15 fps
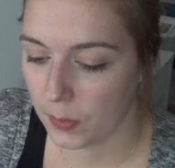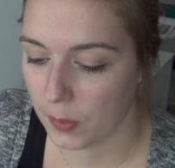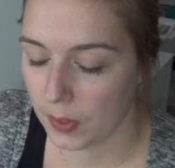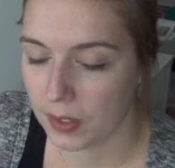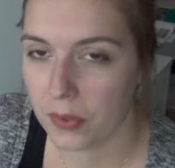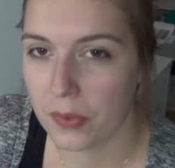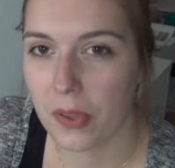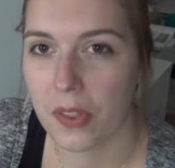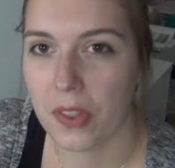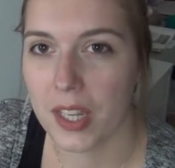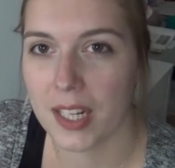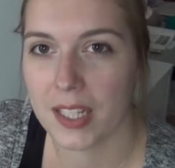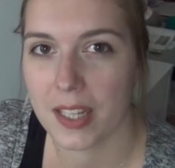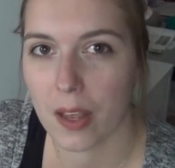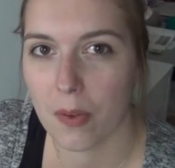one of the
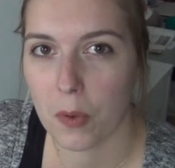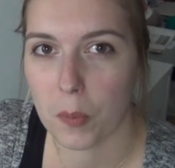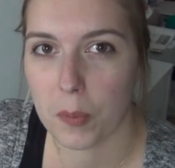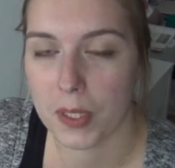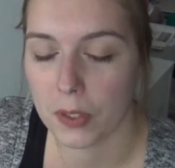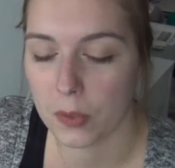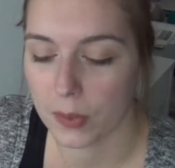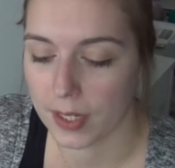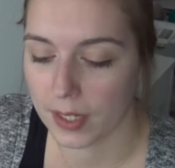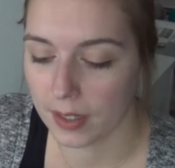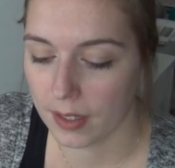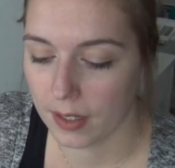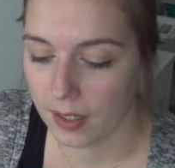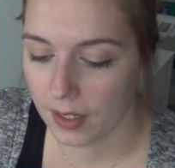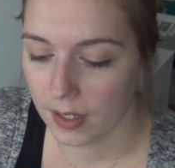things I will be doing
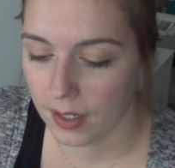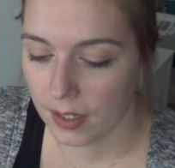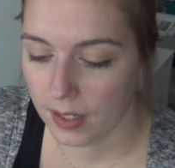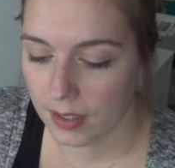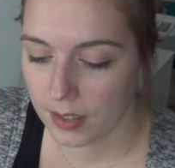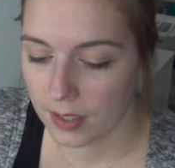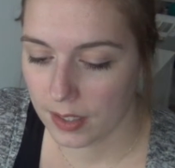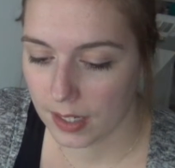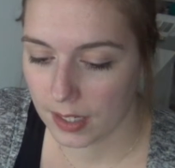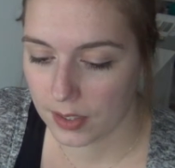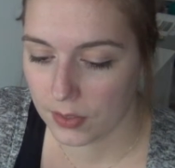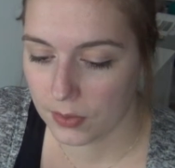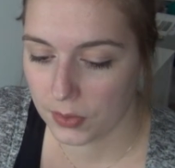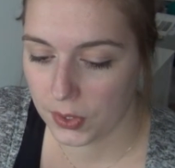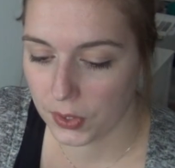the
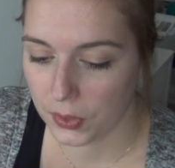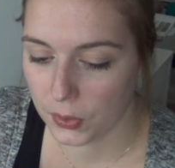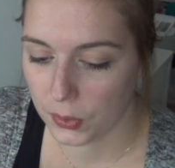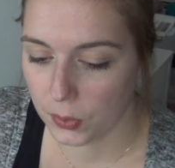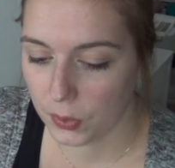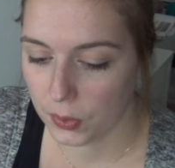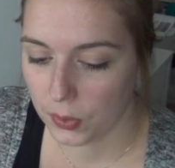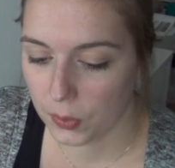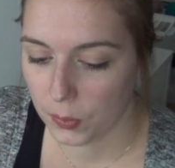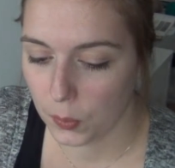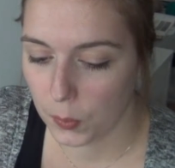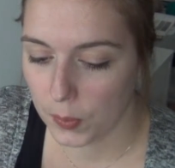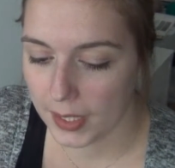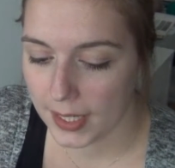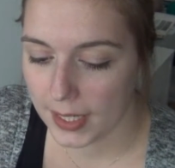next few
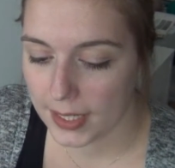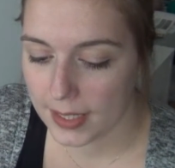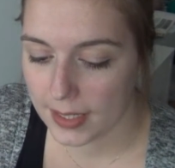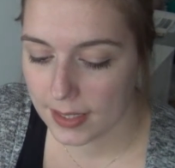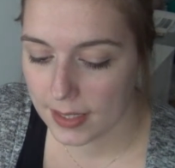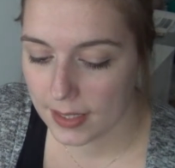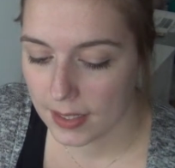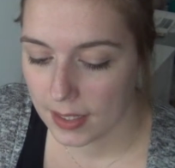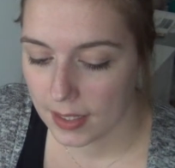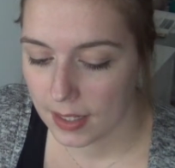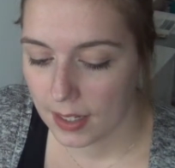weeks.